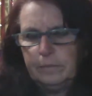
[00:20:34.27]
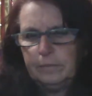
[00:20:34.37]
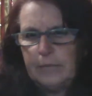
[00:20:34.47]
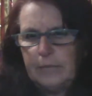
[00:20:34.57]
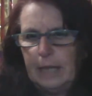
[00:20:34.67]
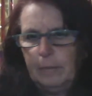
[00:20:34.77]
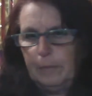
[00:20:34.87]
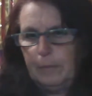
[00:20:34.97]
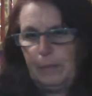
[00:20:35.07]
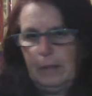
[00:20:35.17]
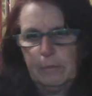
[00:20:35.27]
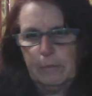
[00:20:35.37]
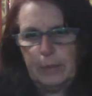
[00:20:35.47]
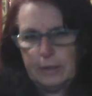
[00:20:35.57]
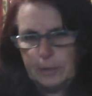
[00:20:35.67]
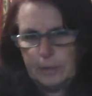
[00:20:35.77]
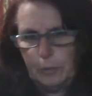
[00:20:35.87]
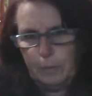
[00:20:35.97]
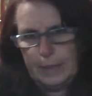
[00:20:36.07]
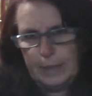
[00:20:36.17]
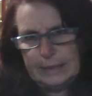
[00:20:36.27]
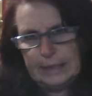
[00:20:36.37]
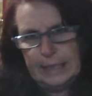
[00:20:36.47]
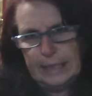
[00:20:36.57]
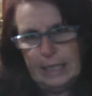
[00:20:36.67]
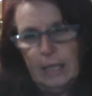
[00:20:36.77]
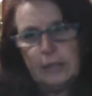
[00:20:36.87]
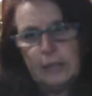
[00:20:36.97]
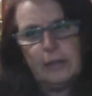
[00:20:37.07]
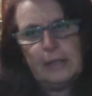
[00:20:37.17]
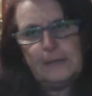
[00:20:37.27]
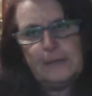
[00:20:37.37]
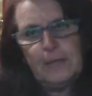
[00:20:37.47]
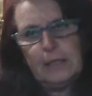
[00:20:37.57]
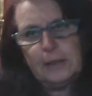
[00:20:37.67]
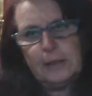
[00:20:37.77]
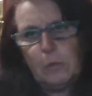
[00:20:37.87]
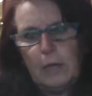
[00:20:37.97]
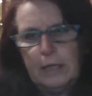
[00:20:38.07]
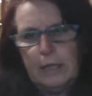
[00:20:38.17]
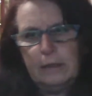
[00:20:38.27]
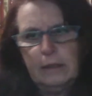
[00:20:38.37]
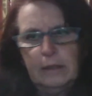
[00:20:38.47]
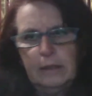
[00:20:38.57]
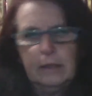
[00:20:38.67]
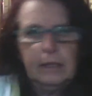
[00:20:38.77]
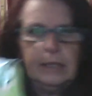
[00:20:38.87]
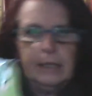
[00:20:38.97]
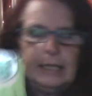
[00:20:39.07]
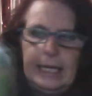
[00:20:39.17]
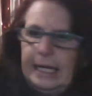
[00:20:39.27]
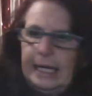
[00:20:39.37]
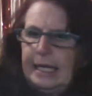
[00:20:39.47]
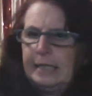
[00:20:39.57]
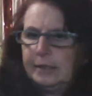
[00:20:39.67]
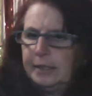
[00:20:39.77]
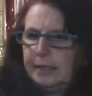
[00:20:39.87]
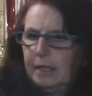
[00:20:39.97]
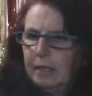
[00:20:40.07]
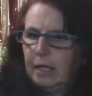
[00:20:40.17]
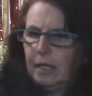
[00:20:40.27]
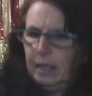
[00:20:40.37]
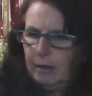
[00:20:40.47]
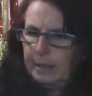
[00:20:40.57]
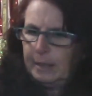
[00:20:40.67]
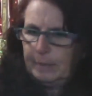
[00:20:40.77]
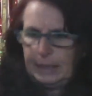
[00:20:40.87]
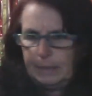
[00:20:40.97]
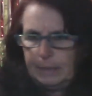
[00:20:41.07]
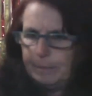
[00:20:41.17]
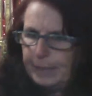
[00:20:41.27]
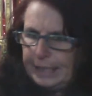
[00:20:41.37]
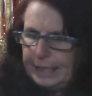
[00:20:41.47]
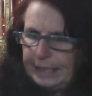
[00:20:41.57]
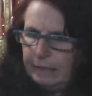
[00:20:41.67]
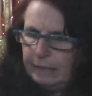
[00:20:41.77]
Yeah, plant passport basically. So this first one is a climbing bean.